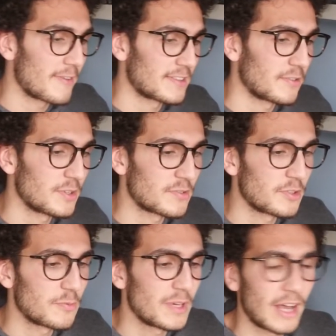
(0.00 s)
Vettel is going
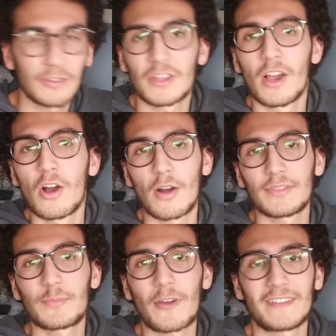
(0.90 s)
to be out of
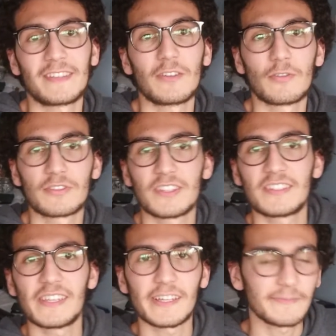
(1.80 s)
the Prime singles this year.